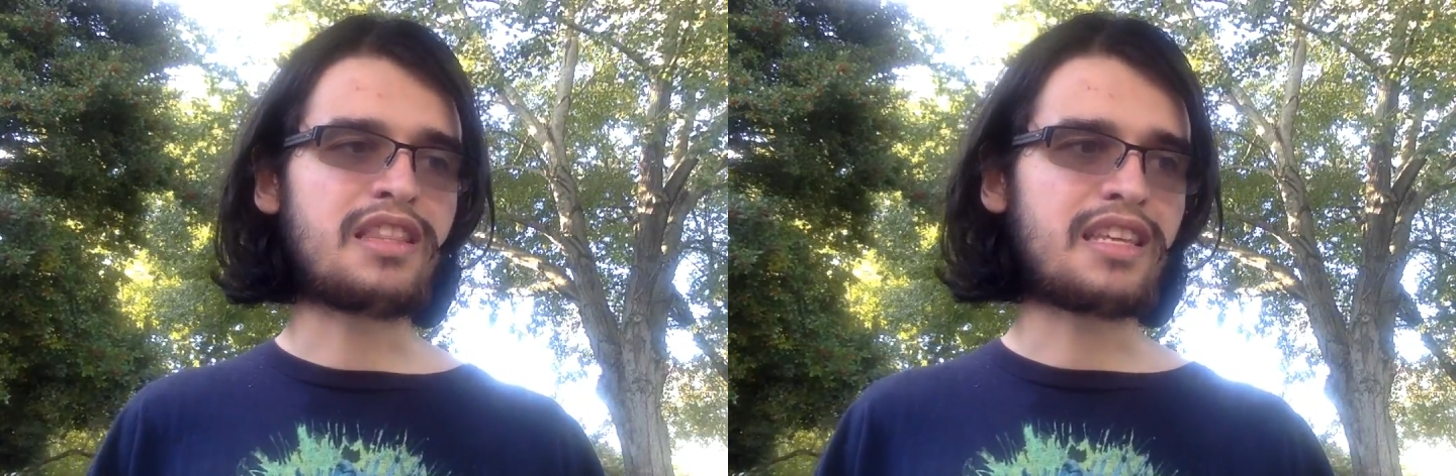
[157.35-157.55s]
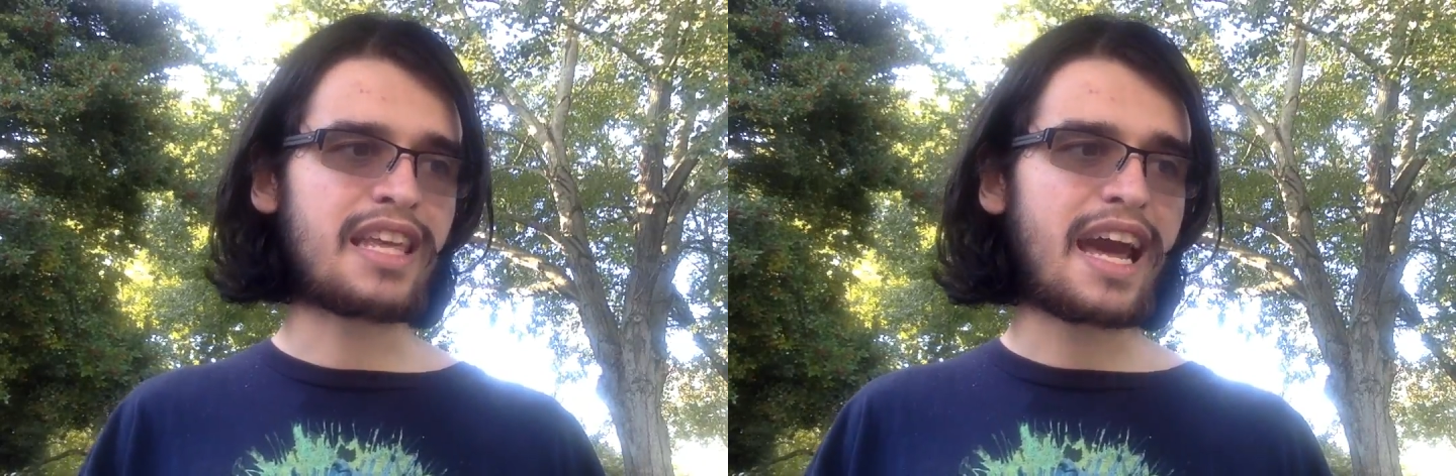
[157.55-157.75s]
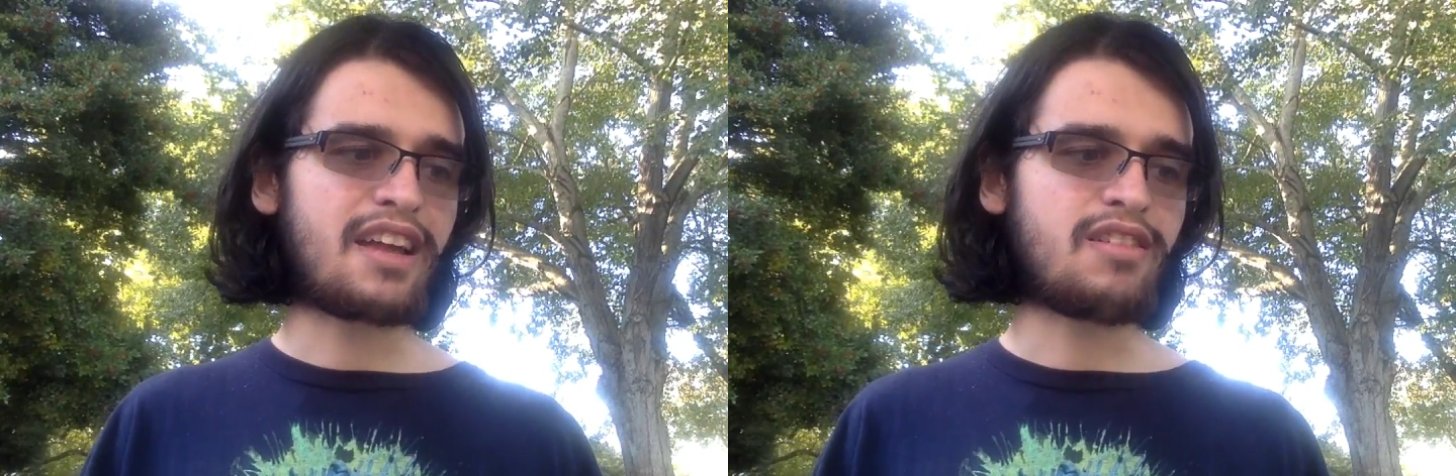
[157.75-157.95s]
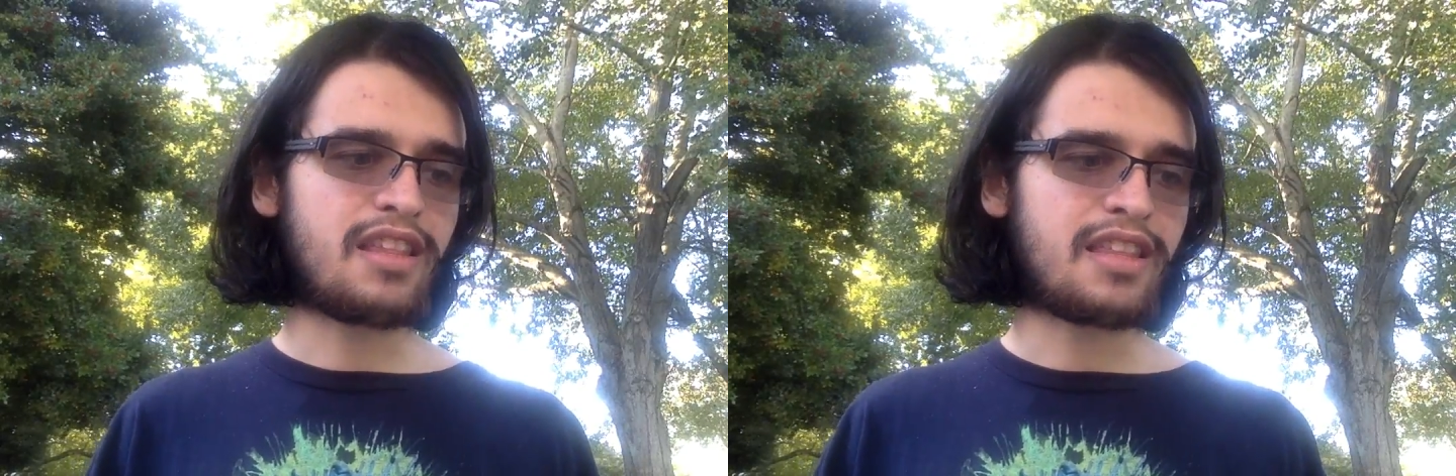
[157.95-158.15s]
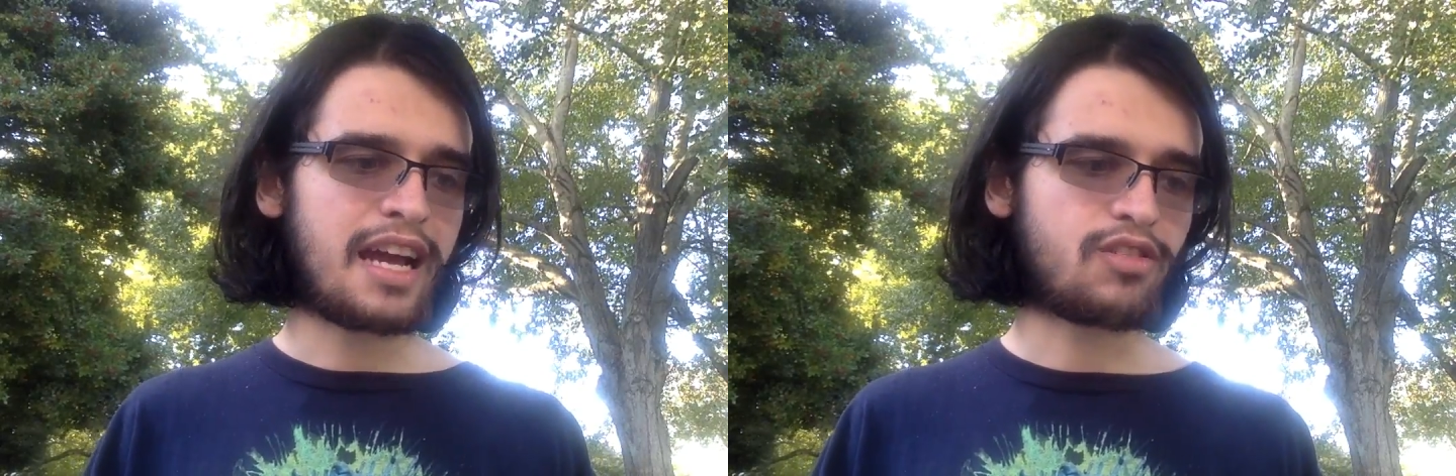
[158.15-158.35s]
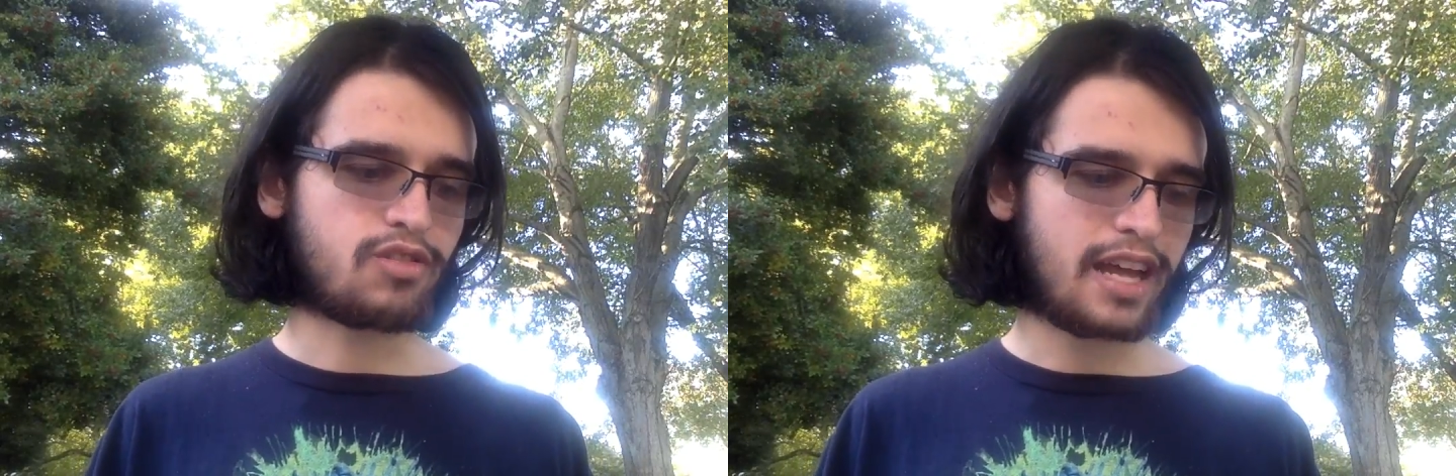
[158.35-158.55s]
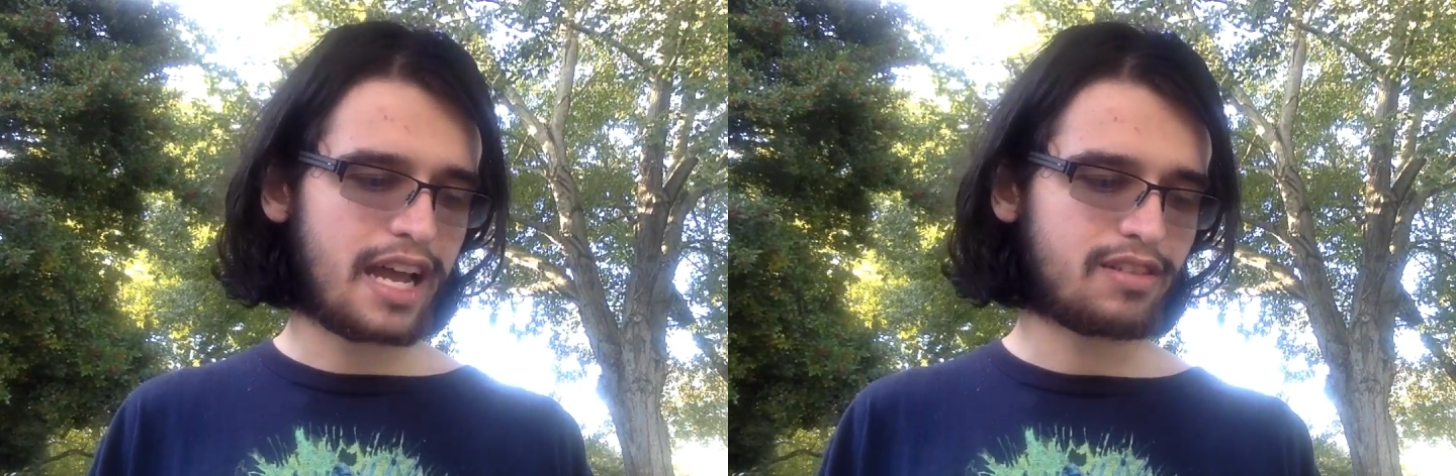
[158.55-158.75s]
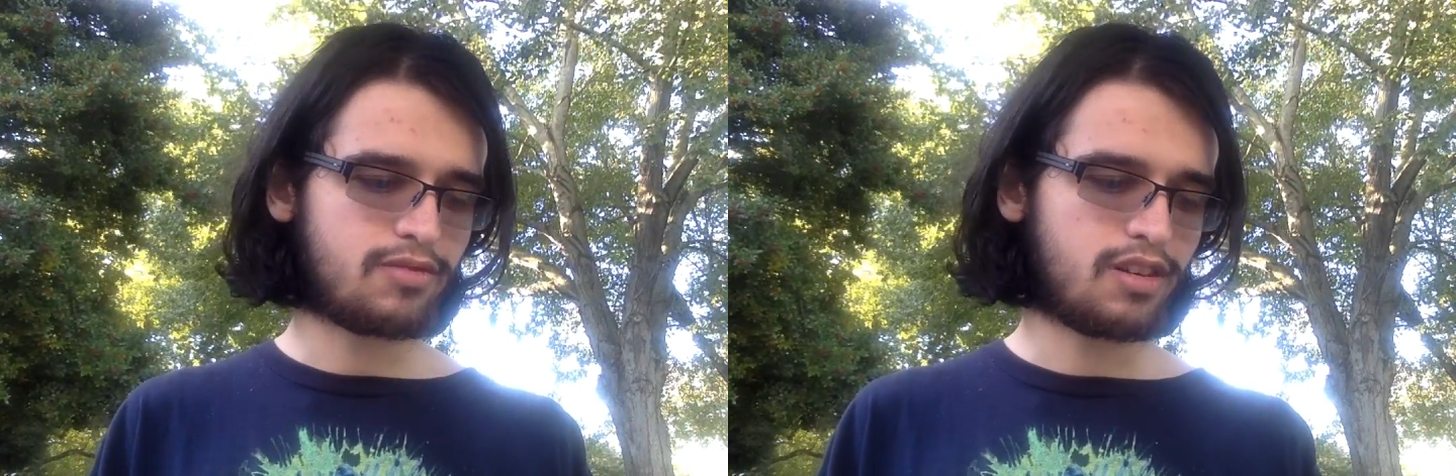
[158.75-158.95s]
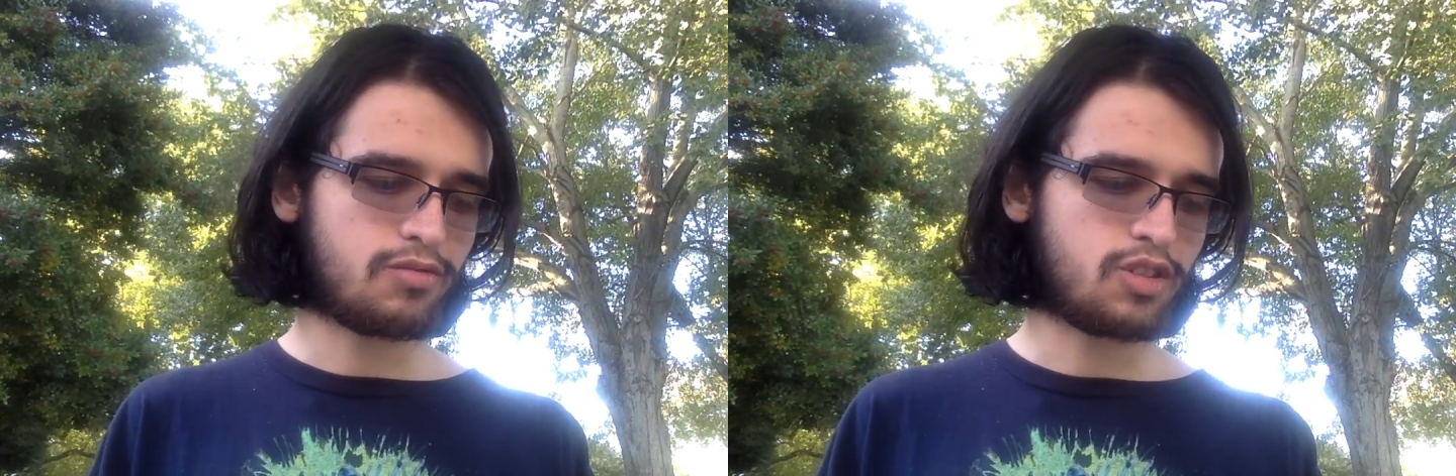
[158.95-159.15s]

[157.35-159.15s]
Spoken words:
the natural gas wells,